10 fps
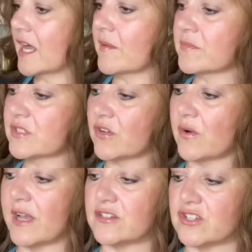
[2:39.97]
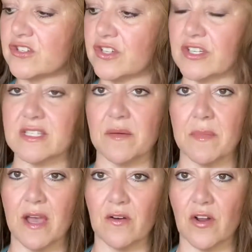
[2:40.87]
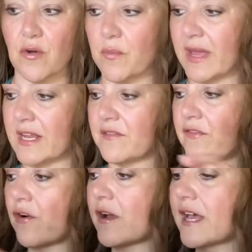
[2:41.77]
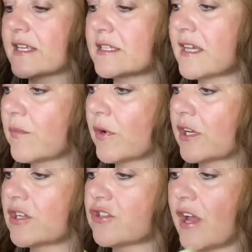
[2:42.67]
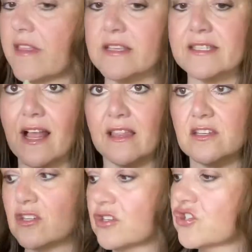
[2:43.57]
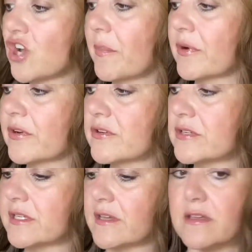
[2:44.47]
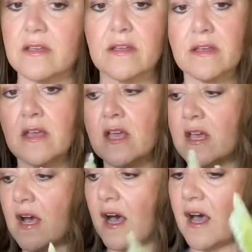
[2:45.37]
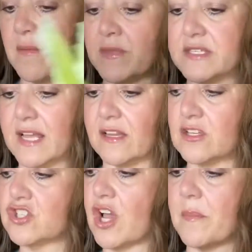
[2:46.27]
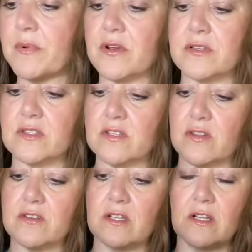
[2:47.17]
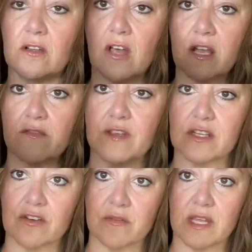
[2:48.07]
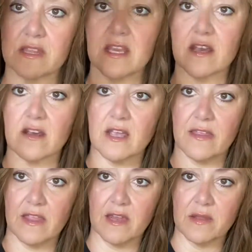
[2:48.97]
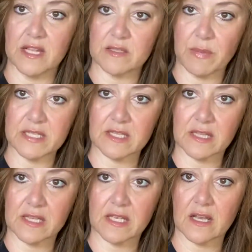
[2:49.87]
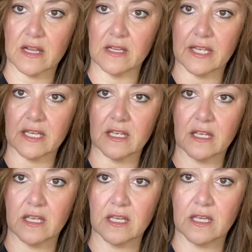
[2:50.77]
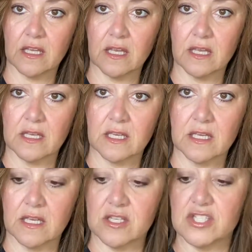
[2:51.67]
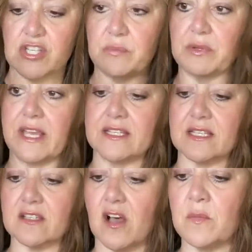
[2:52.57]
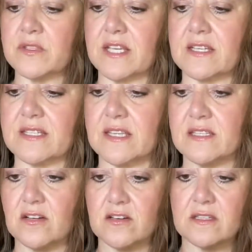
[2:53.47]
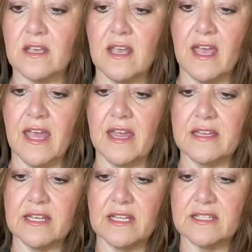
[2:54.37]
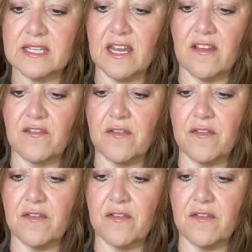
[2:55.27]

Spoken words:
So I just took some out already for us, and we're gonna try the salad choppers. The salad choppers, so there's a little lock feature right there, and then it's basically kind of like 2 blades. It's almost like scissors. And instead of